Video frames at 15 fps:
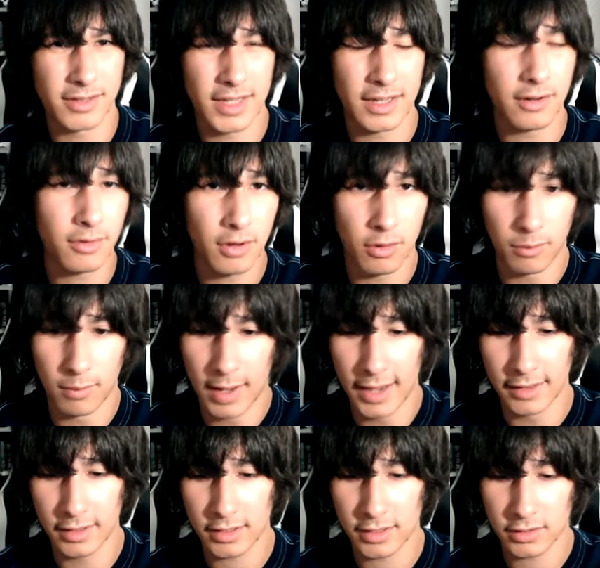I don't know why.
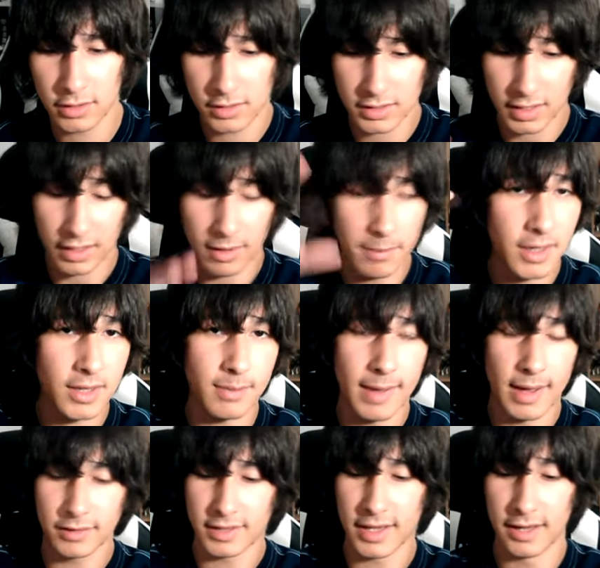Like it's like a Mickey
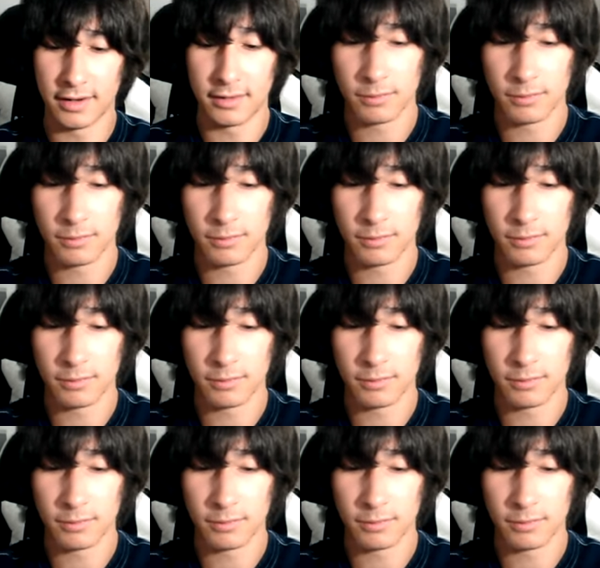Mouse head.